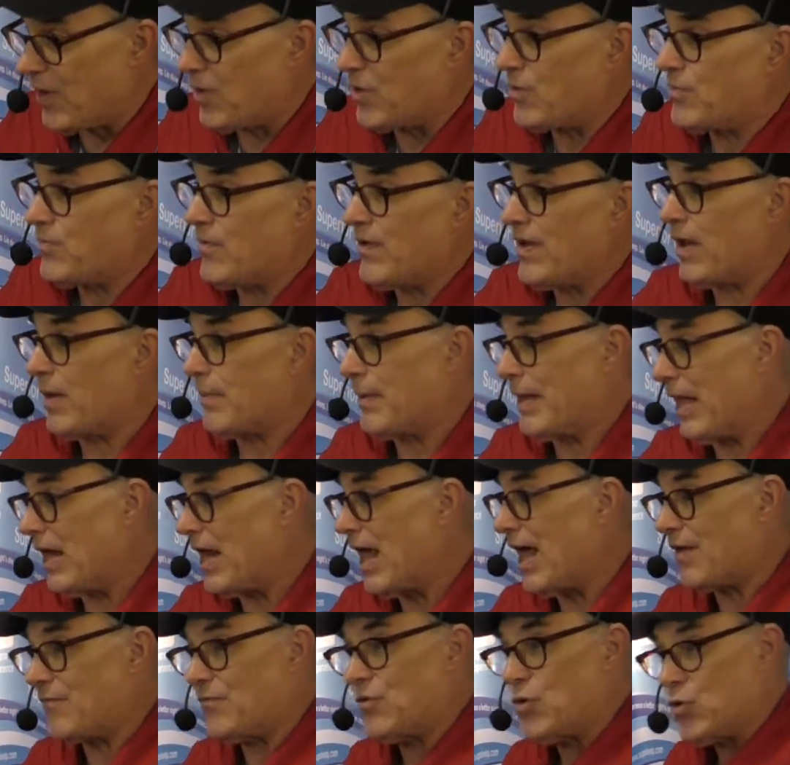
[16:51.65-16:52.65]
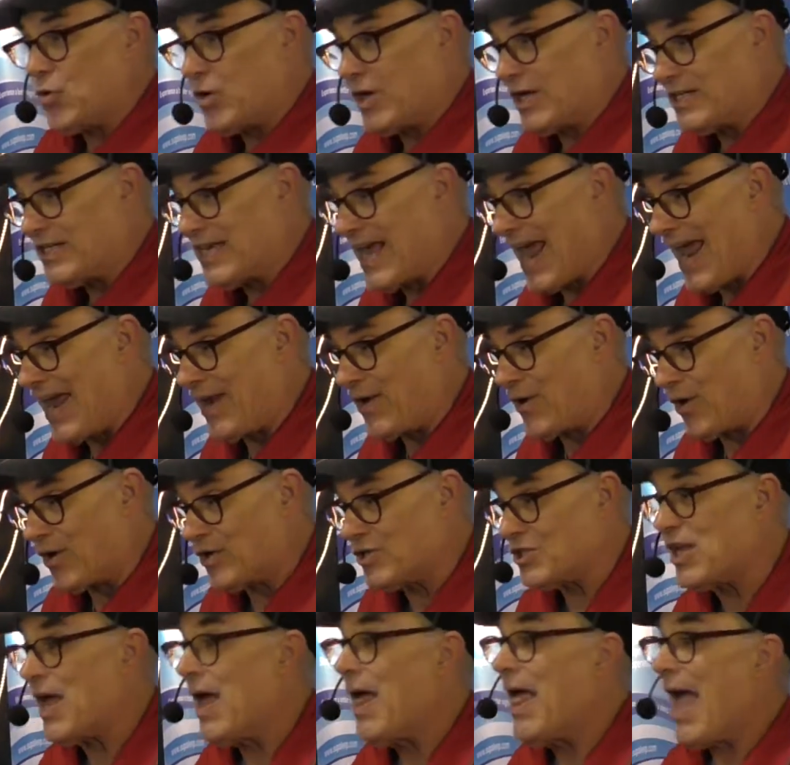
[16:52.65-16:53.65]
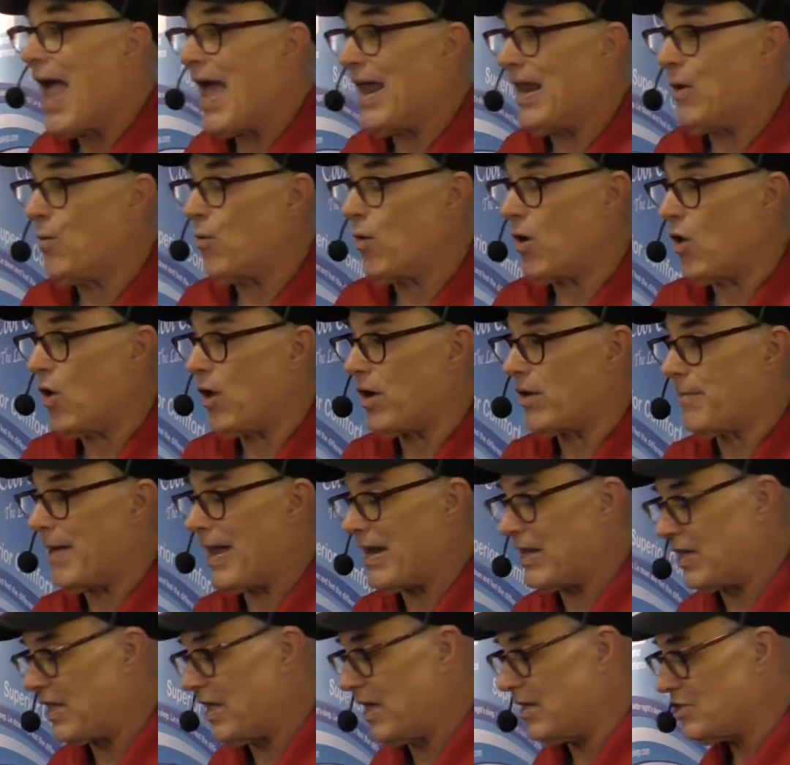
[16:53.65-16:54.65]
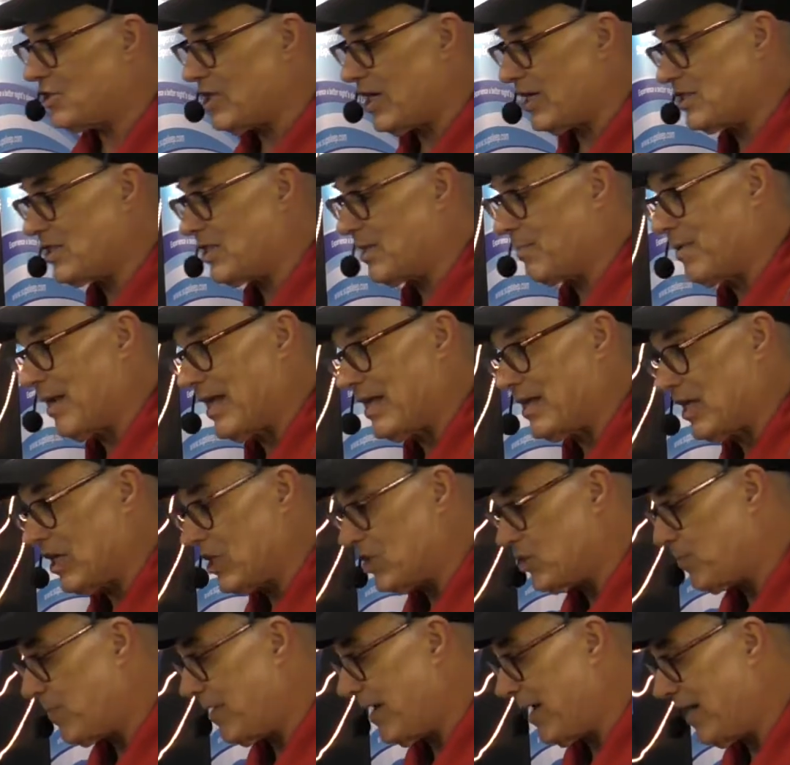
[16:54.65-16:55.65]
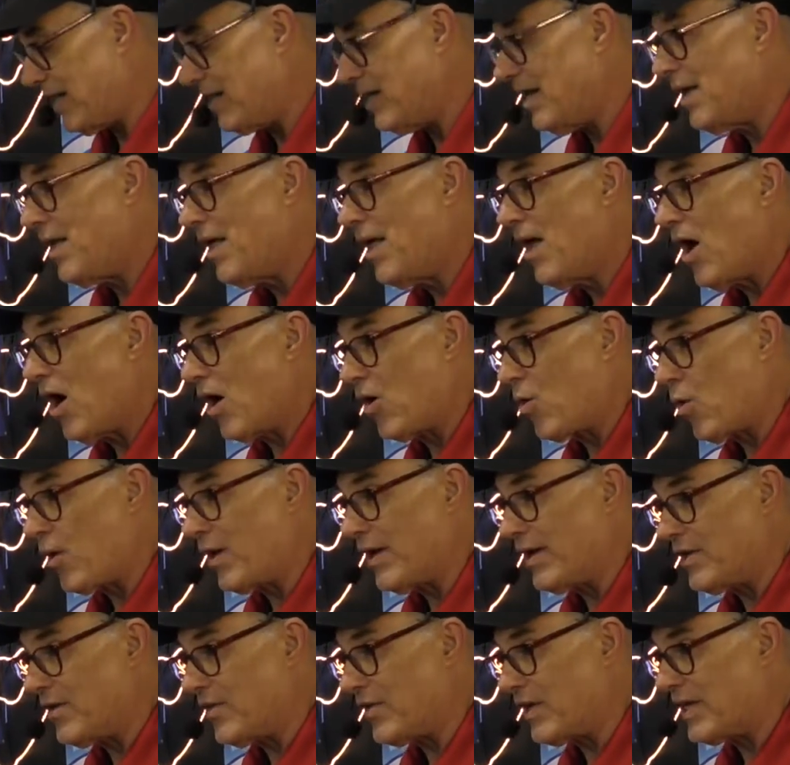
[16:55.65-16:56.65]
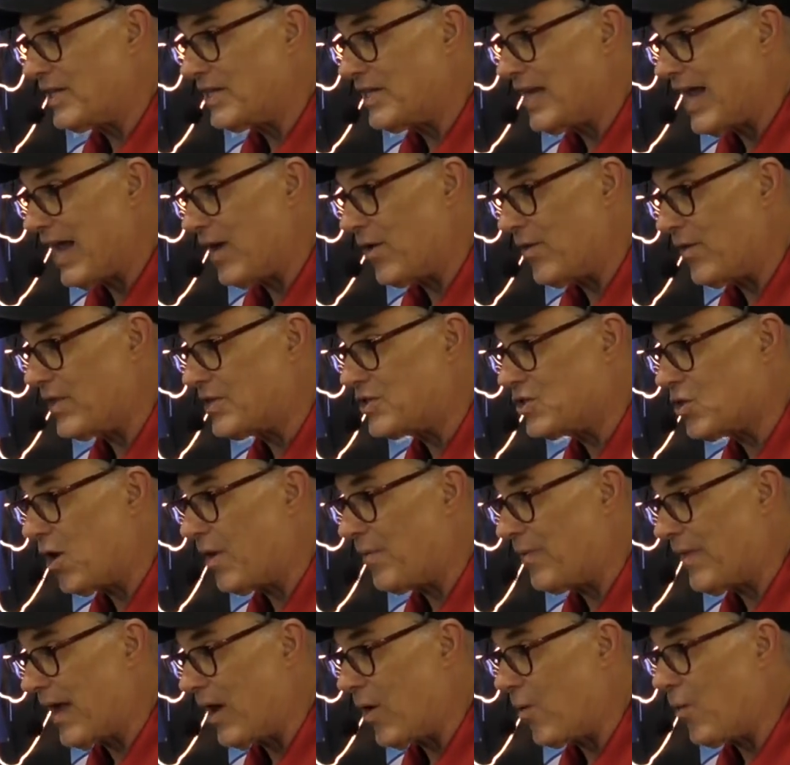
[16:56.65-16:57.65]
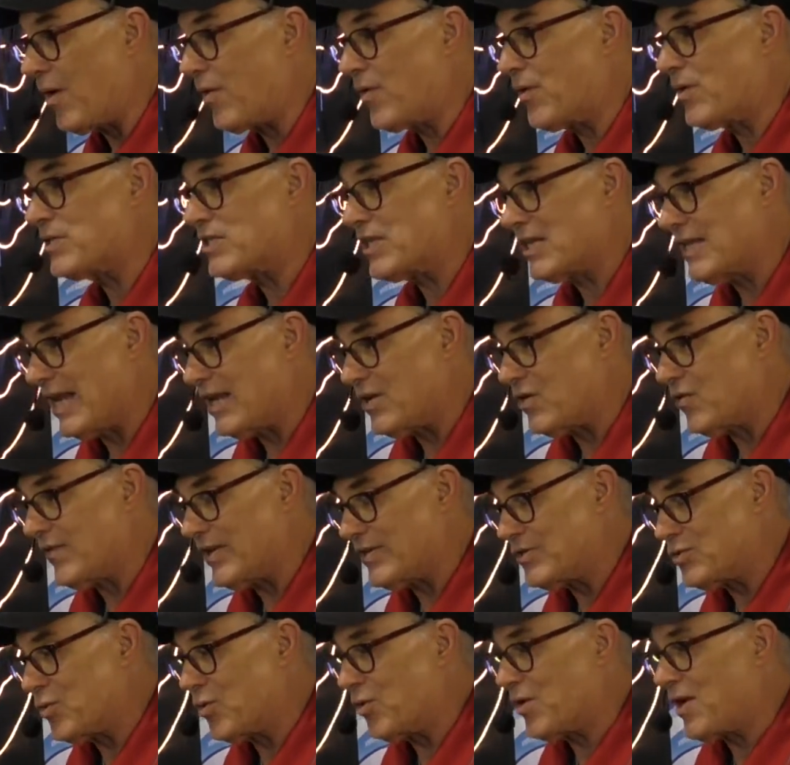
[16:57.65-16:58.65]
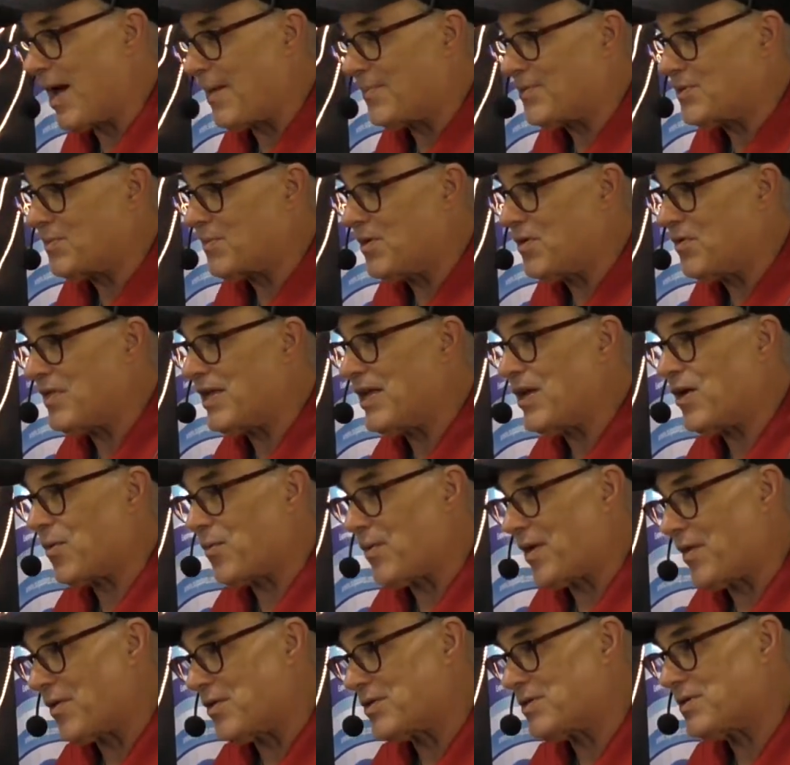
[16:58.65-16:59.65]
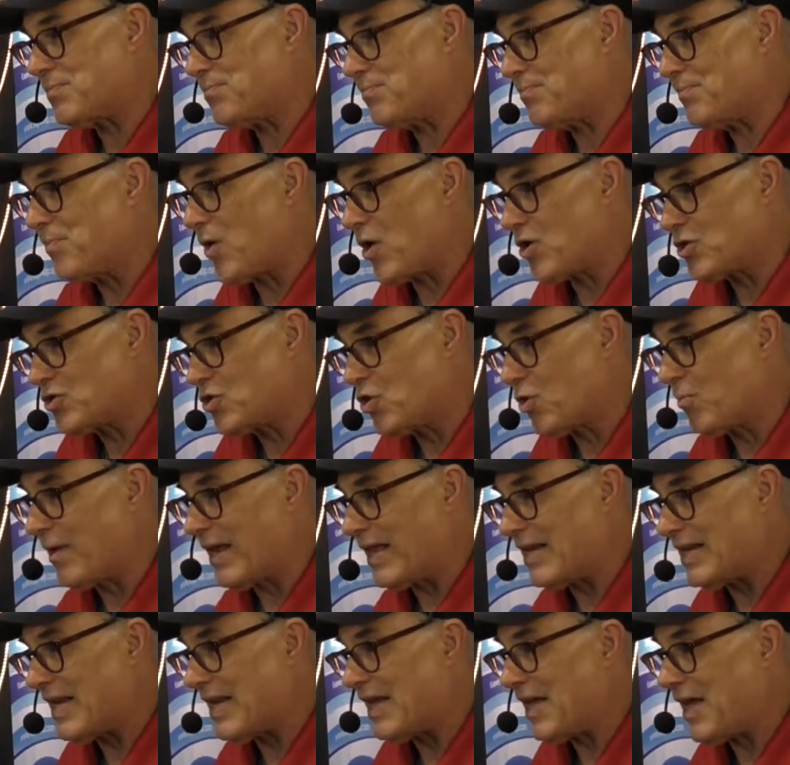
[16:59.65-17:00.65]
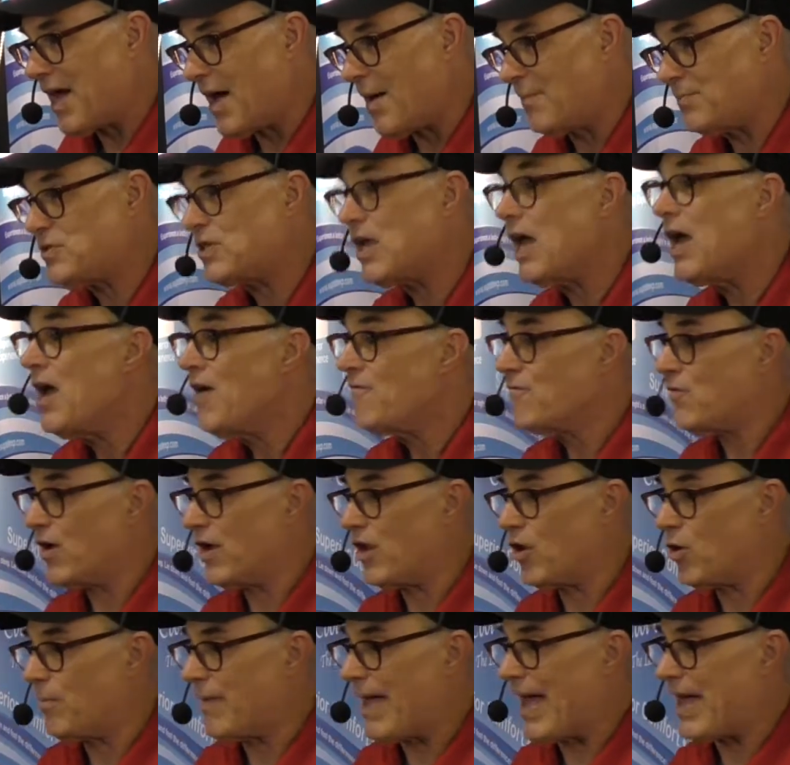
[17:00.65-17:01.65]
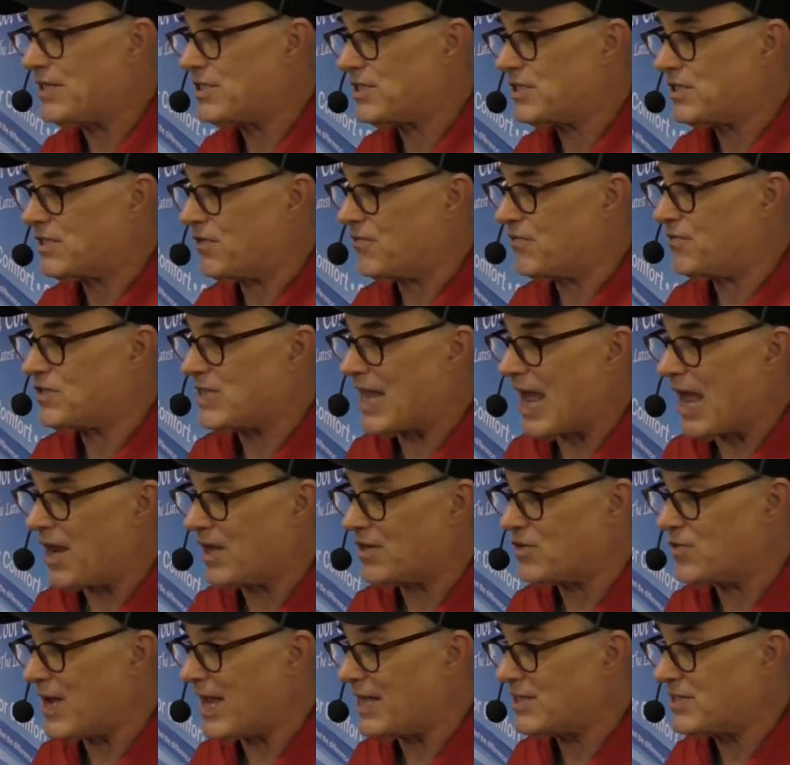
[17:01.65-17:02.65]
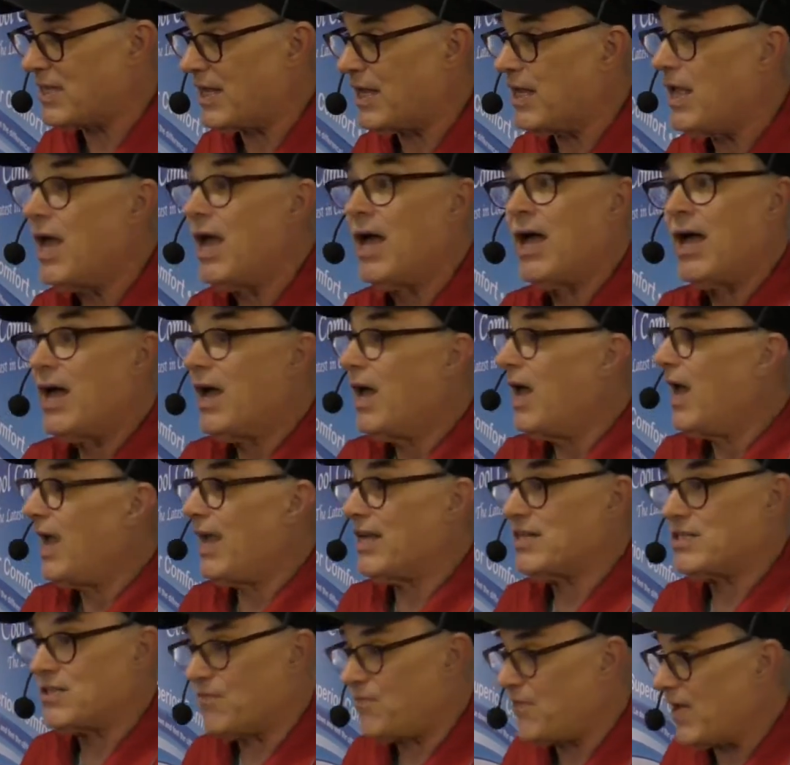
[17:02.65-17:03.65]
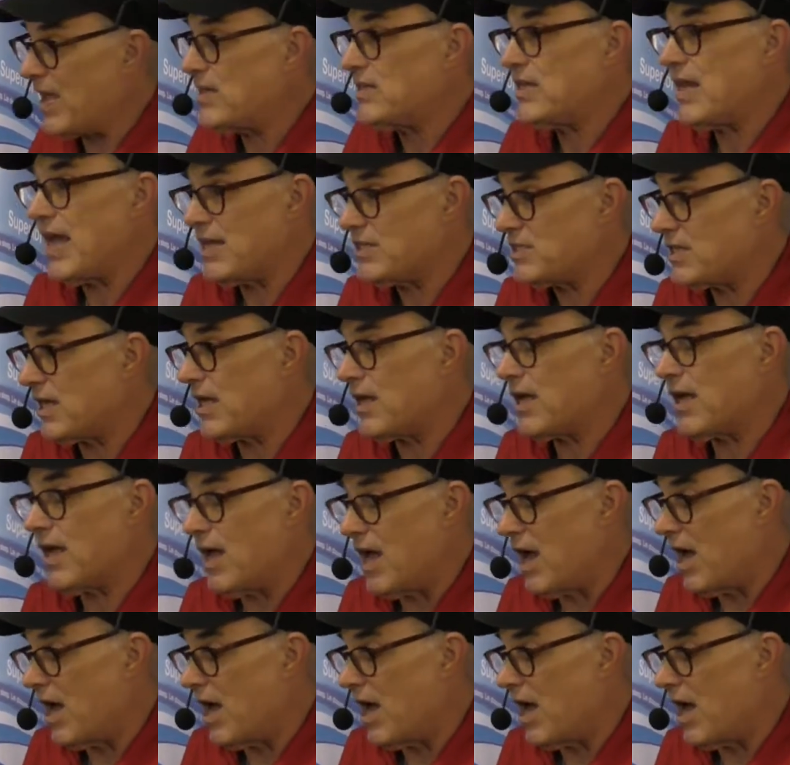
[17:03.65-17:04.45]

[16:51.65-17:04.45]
They're developing a lot of new containers, and it will automatically adjust the blending speed according to the container that's on there, whether it's an individual cup smoothie or whether it's personal blending cups for little batches of salad dressing. It's a fantastic